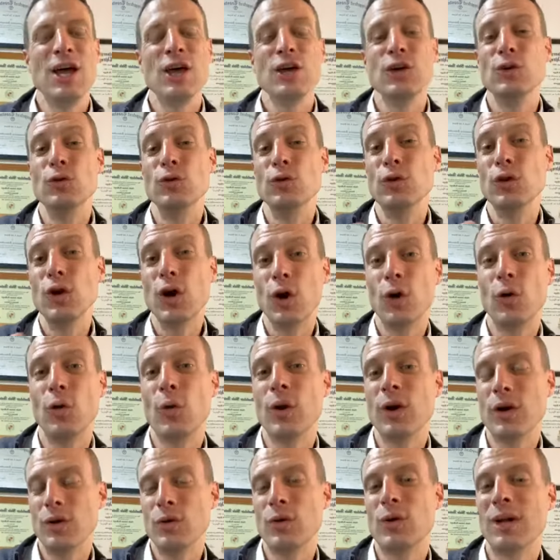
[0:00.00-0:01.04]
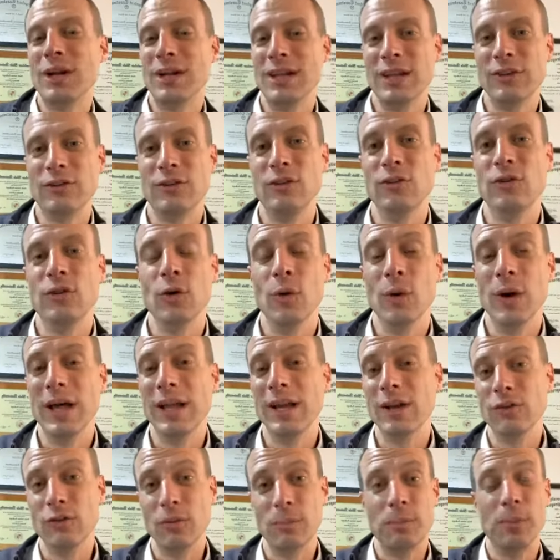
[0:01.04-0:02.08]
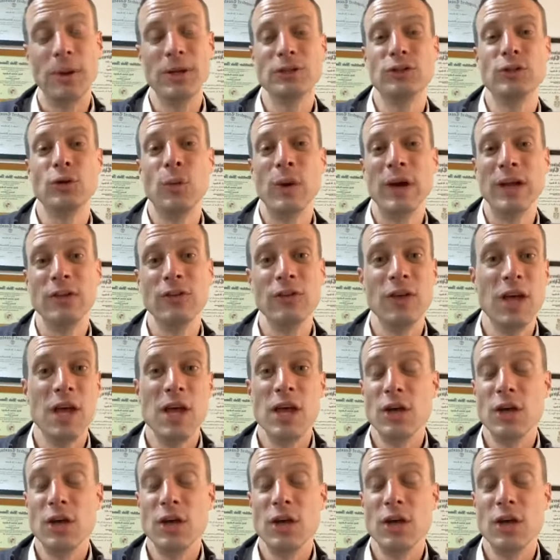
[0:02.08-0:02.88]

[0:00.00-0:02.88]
You know where you can listen to it, and there's a bunch of ways.